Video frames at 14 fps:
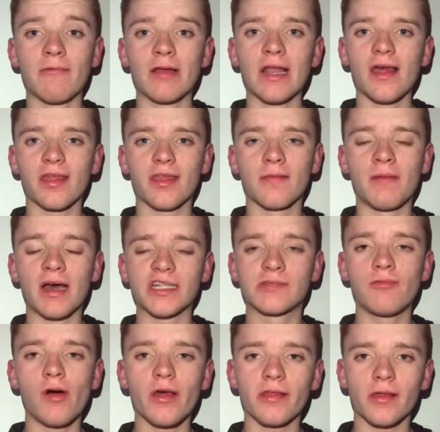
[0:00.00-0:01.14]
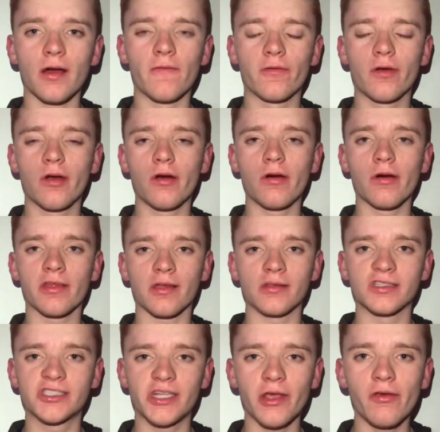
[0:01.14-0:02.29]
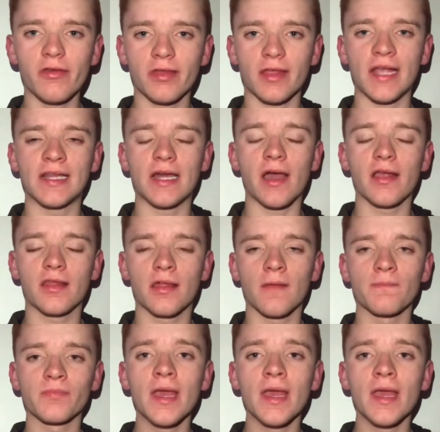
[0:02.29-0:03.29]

last match was, of course, on Tuesday night,